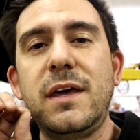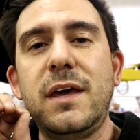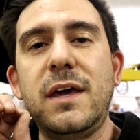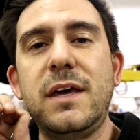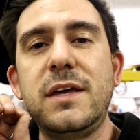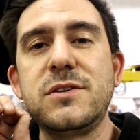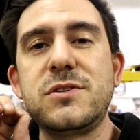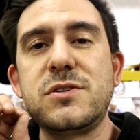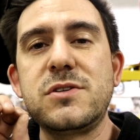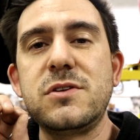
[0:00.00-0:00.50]

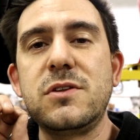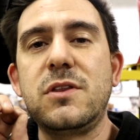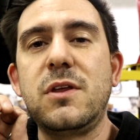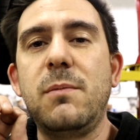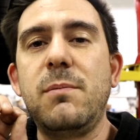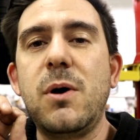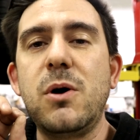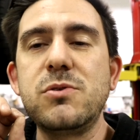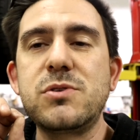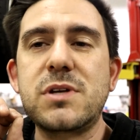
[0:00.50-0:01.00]
it's
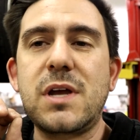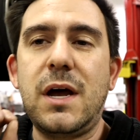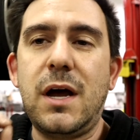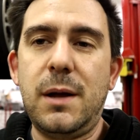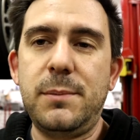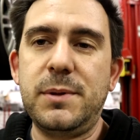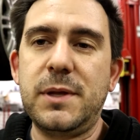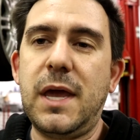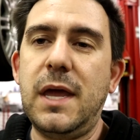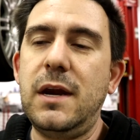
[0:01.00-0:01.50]
the most
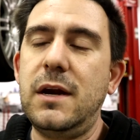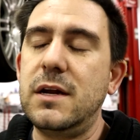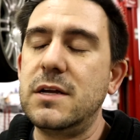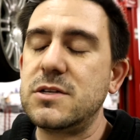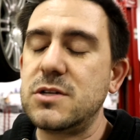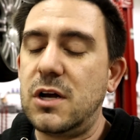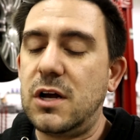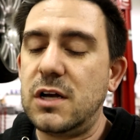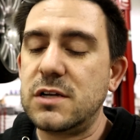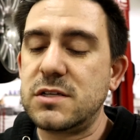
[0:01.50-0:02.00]
complicated
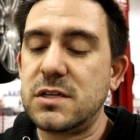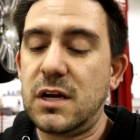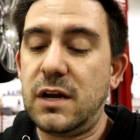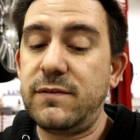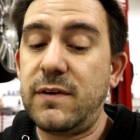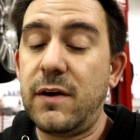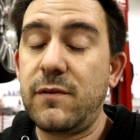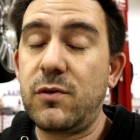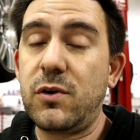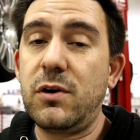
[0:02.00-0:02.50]
exhaust that
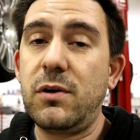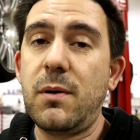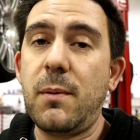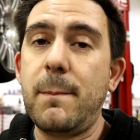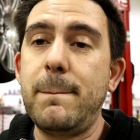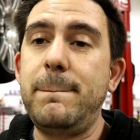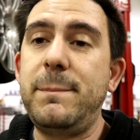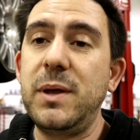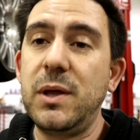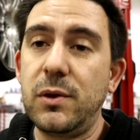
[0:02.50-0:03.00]
I've ever
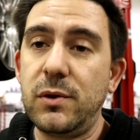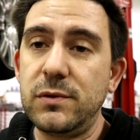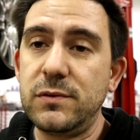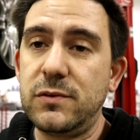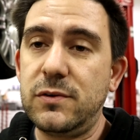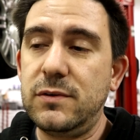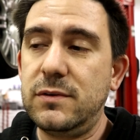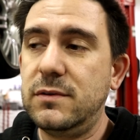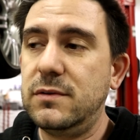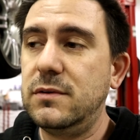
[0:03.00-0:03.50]

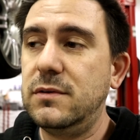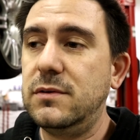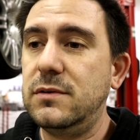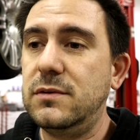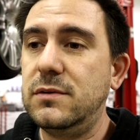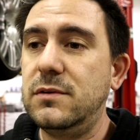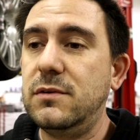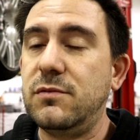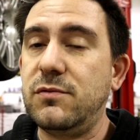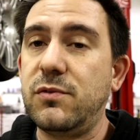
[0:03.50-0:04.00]
built
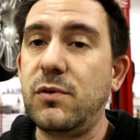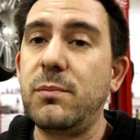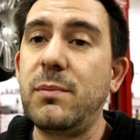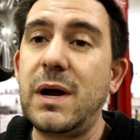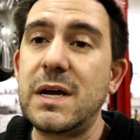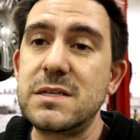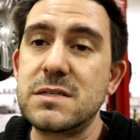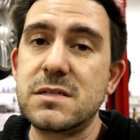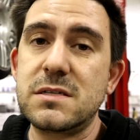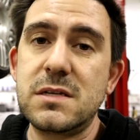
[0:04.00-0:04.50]
for
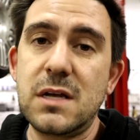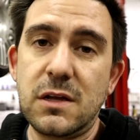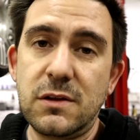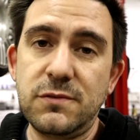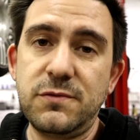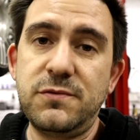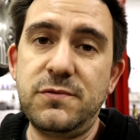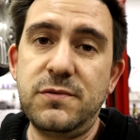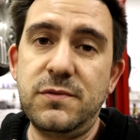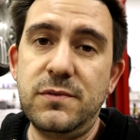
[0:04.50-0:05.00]
myself.